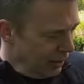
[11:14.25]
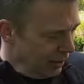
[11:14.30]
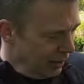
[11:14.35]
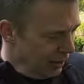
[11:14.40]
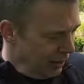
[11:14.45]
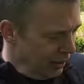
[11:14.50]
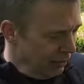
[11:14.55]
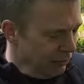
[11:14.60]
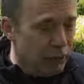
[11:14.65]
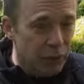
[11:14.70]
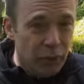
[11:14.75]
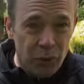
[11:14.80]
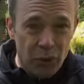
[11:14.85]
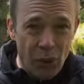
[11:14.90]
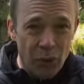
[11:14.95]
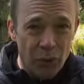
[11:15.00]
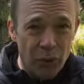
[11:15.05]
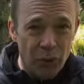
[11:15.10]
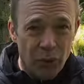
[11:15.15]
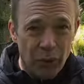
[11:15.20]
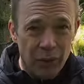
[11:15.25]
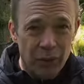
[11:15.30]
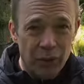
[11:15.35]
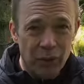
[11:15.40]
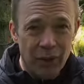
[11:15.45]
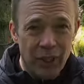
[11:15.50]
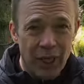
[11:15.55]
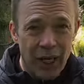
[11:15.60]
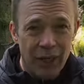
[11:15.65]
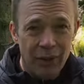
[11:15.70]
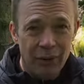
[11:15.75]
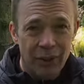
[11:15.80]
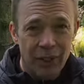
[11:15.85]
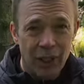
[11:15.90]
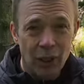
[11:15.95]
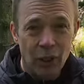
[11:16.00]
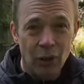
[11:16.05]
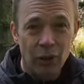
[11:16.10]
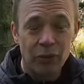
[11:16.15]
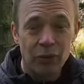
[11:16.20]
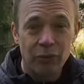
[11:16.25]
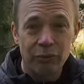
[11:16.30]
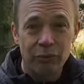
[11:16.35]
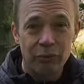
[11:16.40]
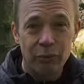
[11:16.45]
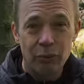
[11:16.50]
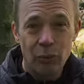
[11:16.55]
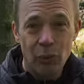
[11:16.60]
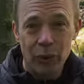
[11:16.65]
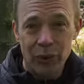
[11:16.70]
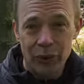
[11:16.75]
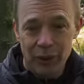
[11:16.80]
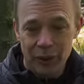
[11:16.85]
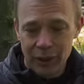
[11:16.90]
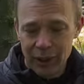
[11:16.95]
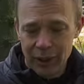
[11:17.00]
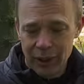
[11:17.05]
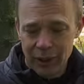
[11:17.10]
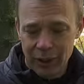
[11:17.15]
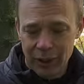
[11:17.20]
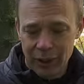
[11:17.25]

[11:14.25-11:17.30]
If you don't want to carry a lot of water,